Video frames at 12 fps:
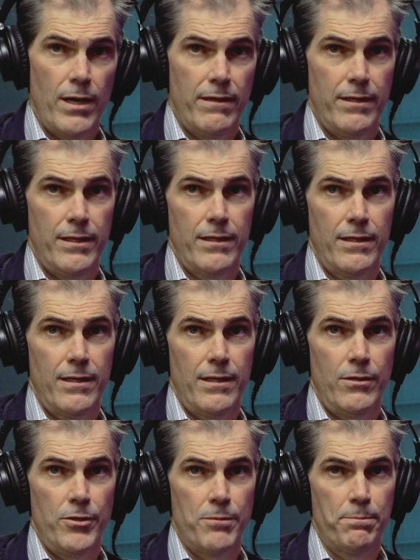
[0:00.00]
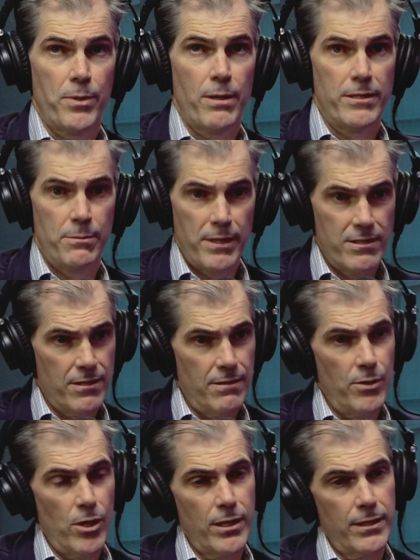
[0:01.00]
think you know, it probably depends on the
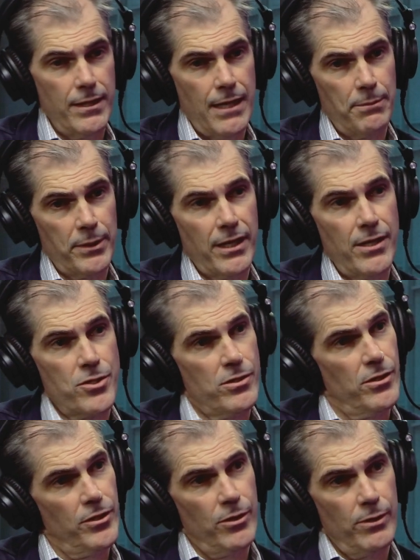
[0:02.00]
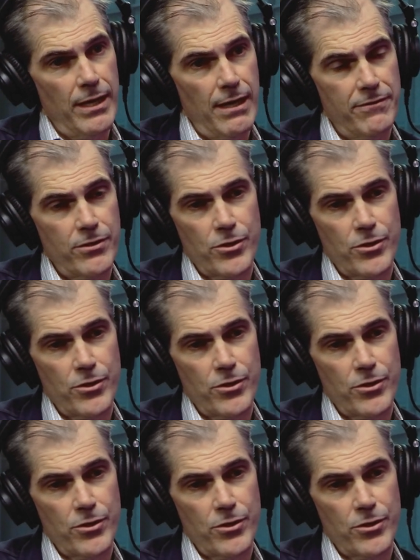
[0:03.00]
market and the application that you're going after.